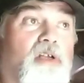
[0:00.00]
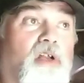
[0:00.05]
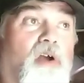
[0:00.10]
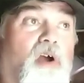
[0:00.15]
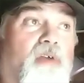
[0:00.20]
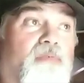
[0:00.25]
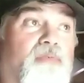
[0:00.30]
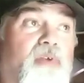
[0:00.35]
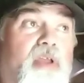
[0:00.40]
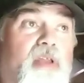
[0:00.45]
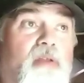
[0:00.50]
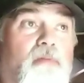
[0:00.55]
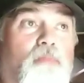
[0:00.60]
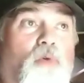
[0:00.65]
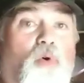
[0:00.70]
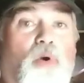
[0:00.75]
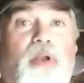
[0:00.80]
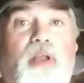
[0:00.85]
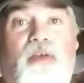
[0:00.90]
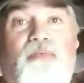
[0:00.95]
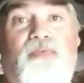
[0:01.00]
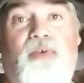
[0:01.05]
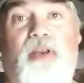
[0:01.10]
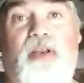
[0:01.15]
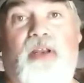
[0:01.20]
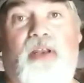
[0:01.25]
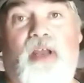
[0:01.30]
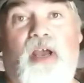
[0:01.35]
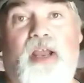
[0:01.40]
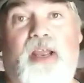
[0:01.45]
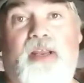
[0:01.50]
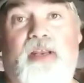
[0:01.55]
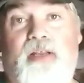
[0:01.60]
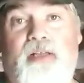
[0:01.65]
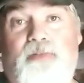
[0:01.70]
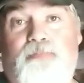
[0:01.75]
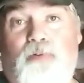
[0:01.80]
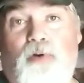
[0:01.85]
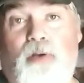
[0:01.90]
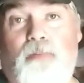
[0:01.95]
You know, I feed in the morning, I feed at night, and
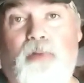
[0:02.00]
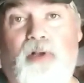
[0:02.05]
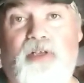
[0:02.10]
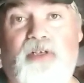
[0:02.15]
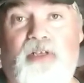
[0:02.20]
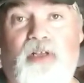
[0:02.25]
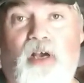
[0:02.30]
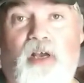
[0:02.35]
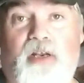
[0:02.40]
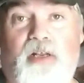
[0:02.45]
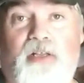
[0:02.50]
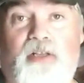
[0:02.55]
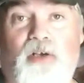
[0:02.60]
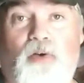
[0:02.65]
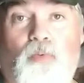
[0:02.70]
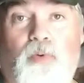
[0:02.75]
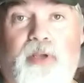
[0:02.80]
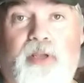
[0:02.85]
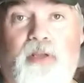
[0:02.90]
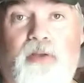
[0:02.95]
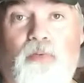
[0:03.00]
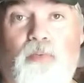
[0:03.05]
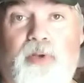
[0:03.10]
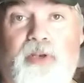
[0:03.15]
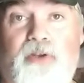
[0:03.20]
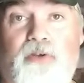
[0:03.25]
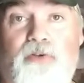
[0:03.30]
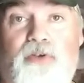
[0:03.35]
it's pretty much done until we do